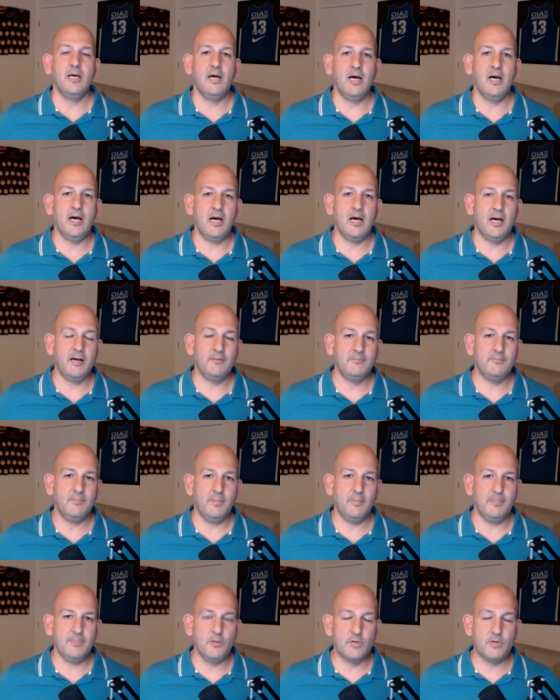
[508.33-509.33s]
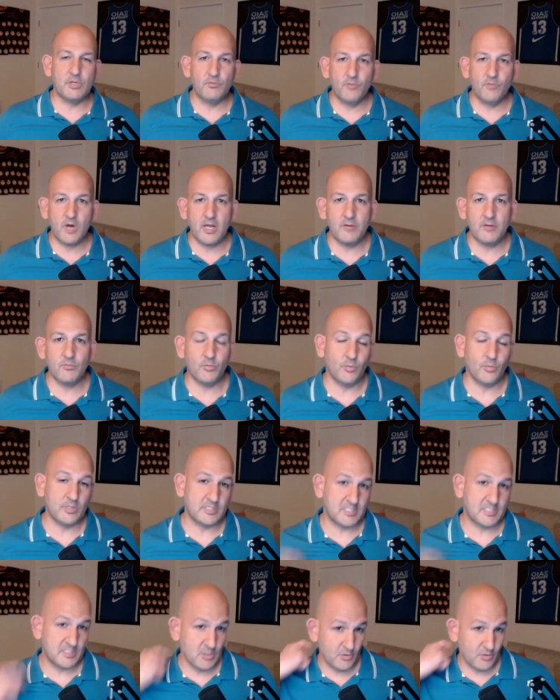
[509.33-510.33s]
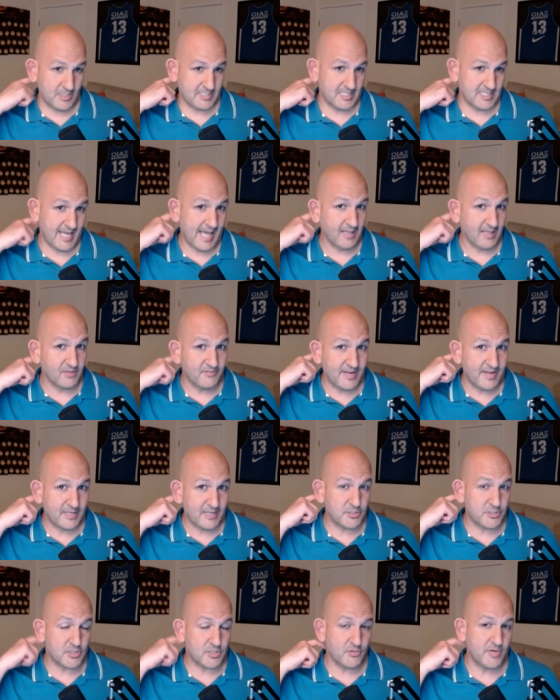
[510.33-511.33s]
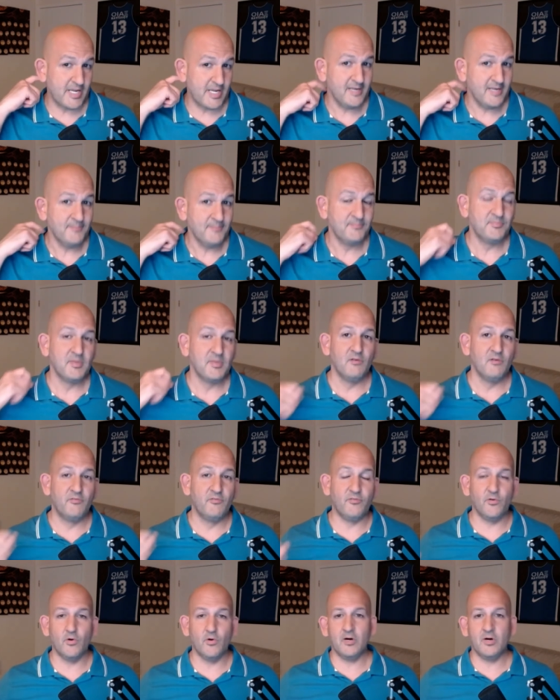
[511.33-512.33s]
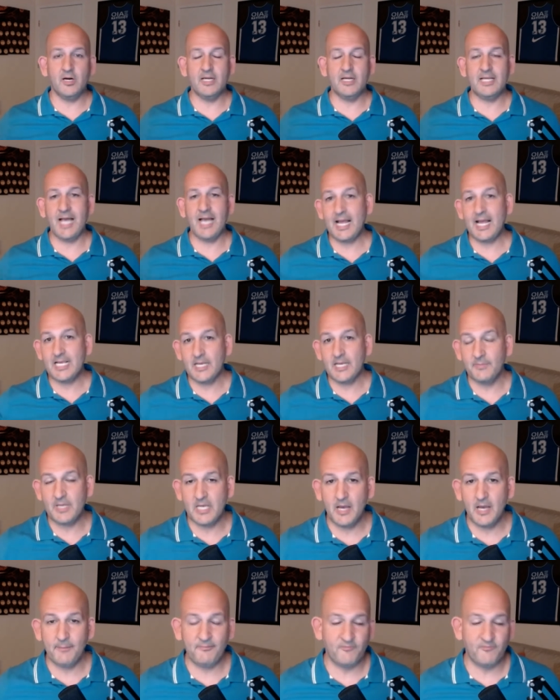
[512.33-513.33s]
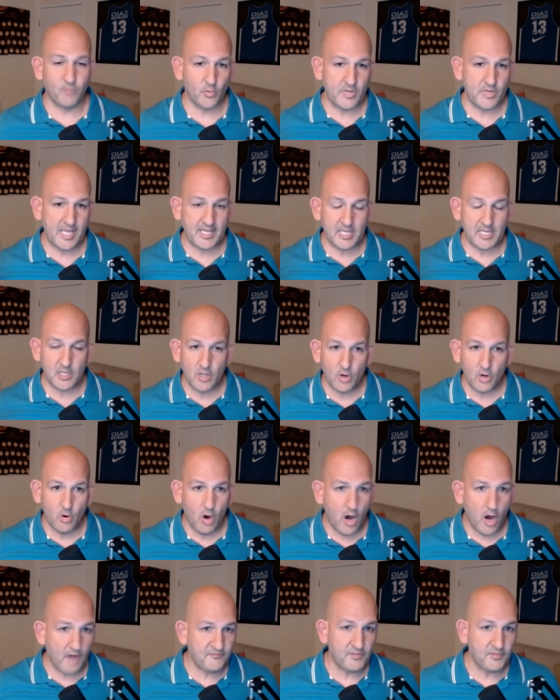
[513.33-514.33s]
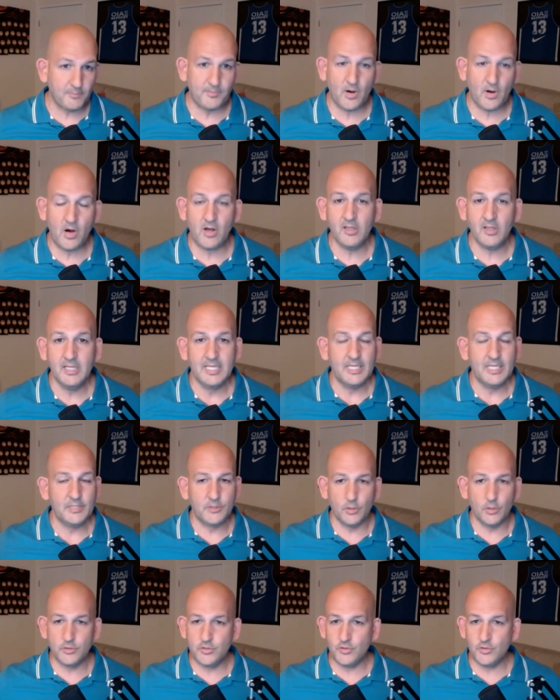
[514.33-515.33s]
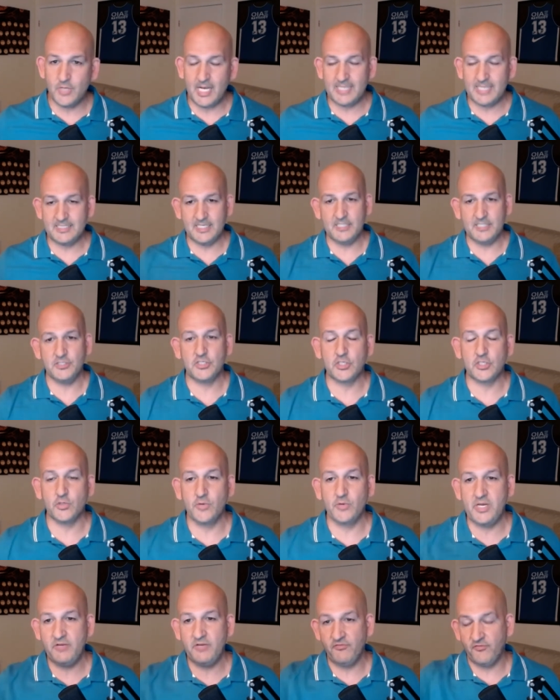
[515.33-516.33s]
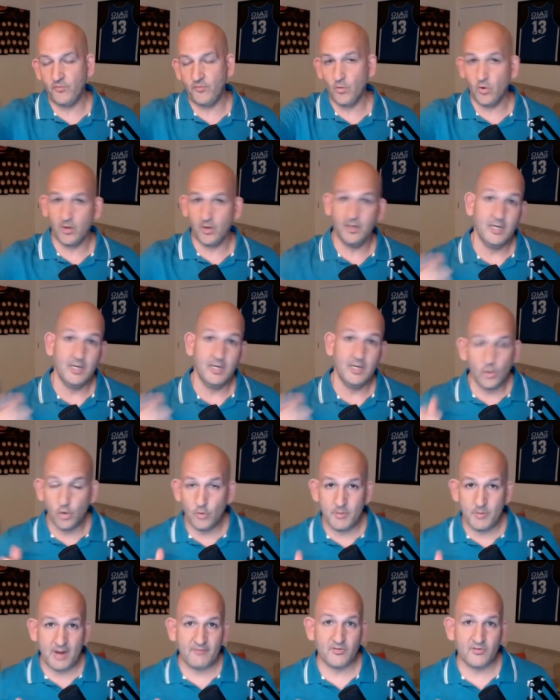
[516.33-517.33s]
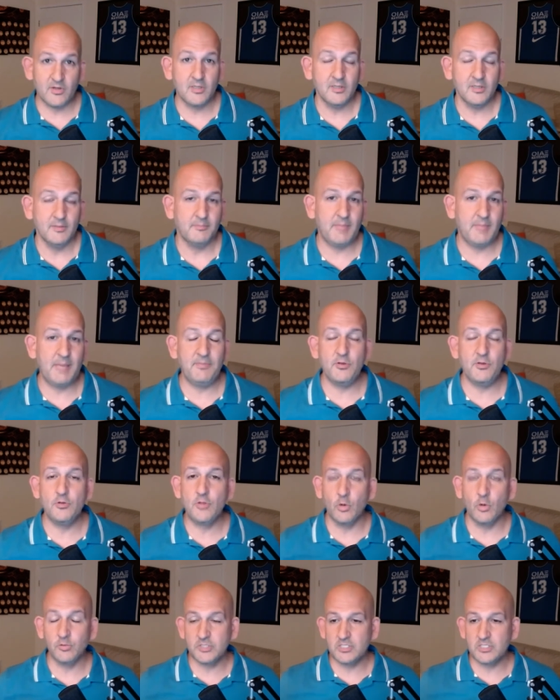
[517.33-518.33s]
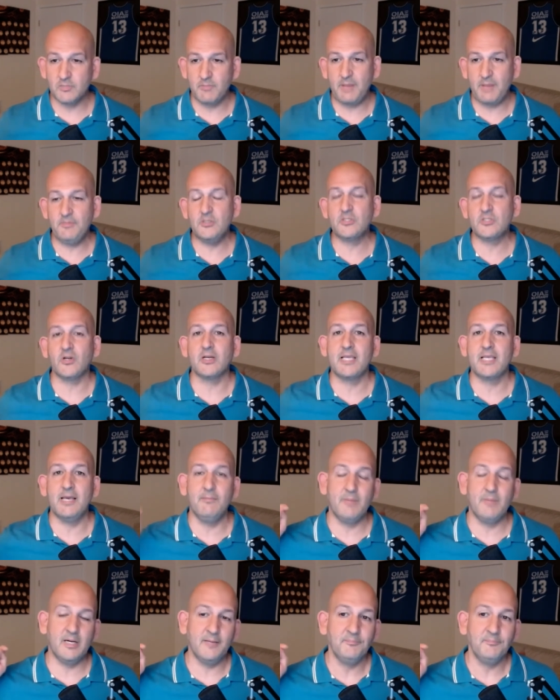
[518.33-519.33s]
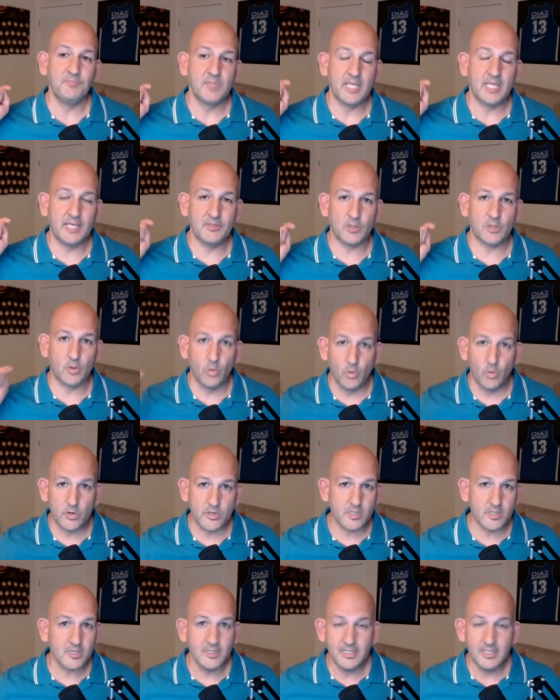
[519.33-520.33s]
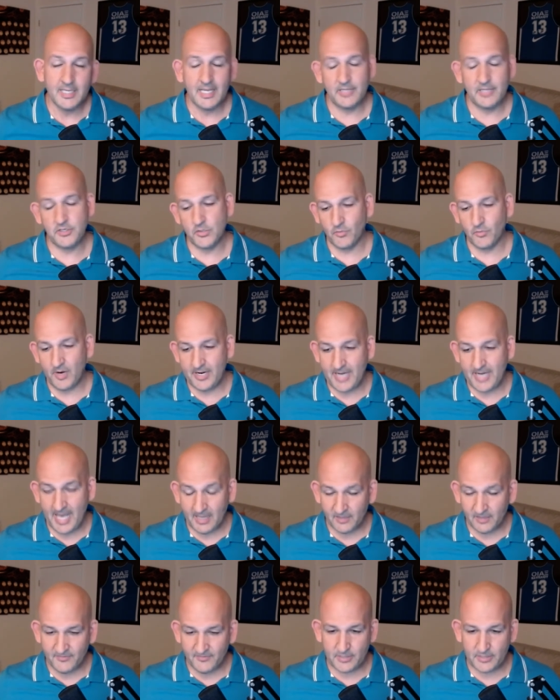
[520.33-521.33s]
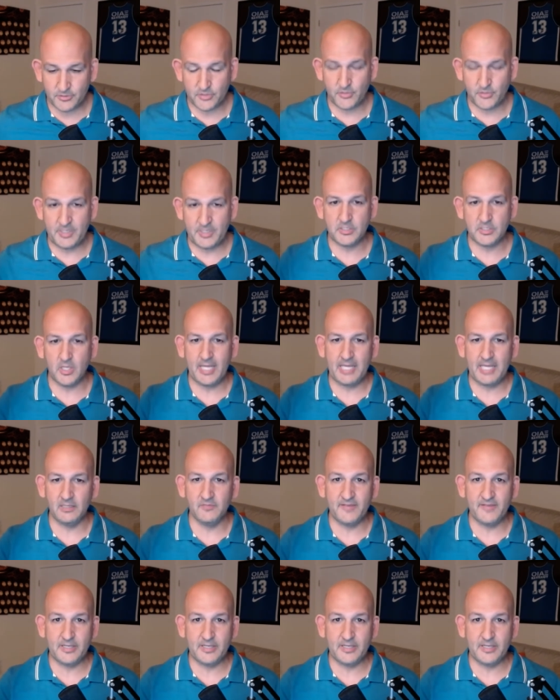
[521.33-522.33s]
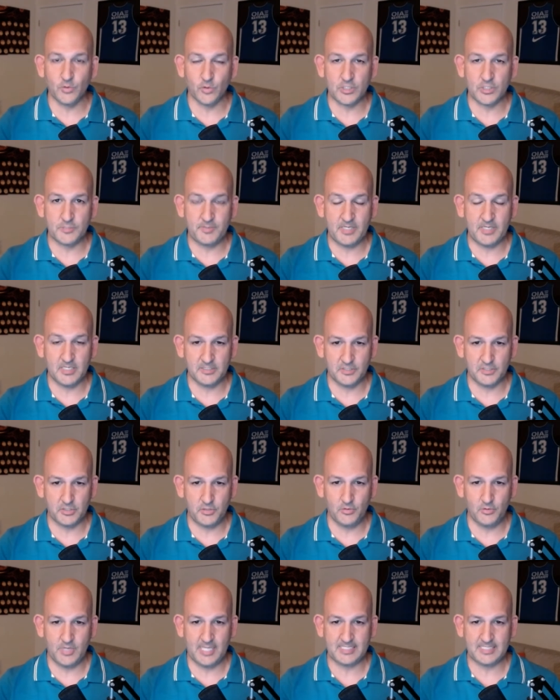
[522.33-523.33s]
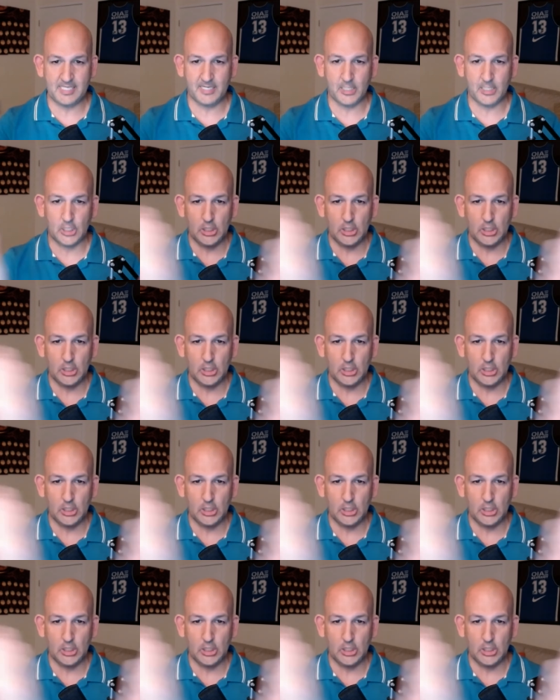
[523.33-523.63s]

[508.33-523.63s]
uh, you can run what's known as an elevator screen for a guy coming up. Fournier can go off the ball. Those two guys can screen for whomever. Maybe you don't, maybe you start Kemba in the corner, and you can run an elevator screen. It's called elevator doors because the two guys kind